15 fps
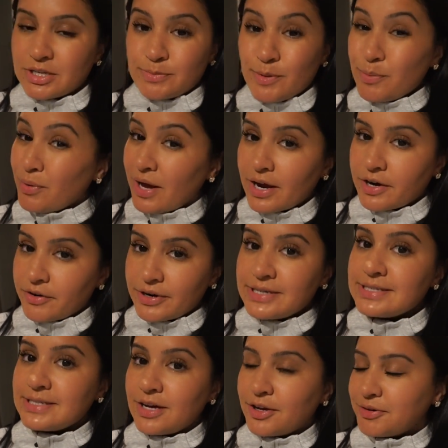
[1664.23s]
because people act
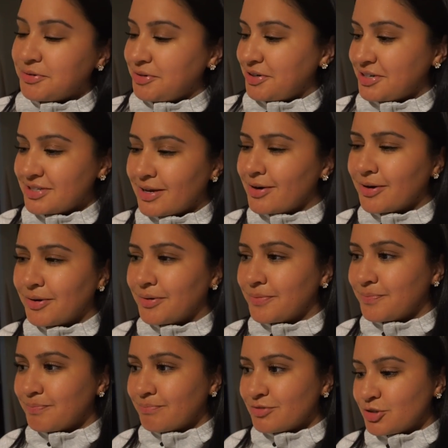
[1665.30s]
crazy on New Year's. I don't know.
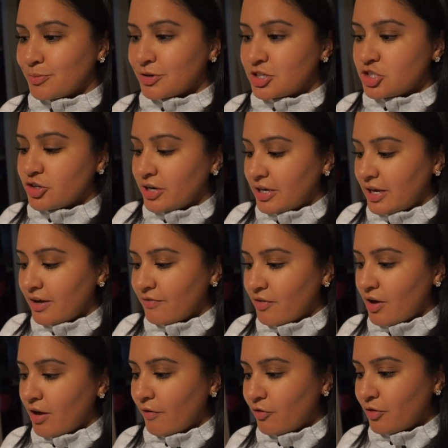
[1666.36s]
Too much drinking
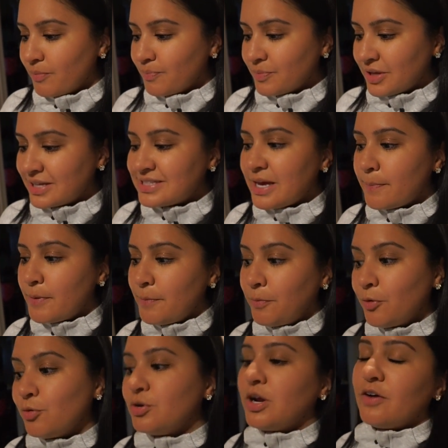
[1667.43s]
involved. It's like people
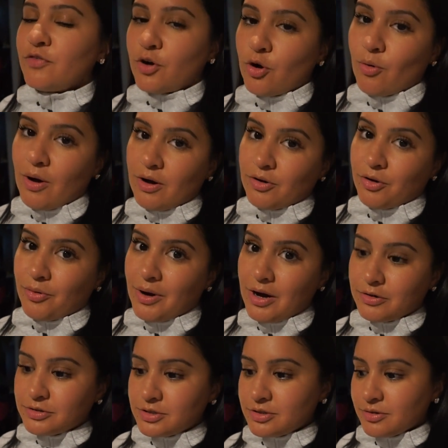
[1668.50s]
who never go
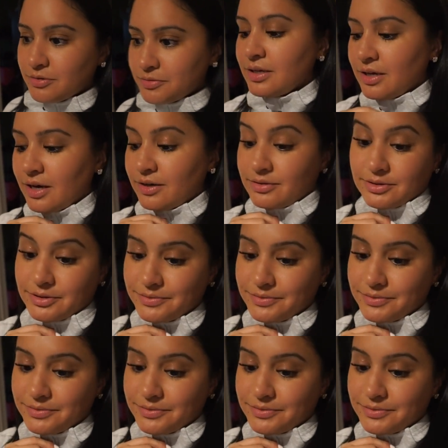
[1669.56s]
out, so I don't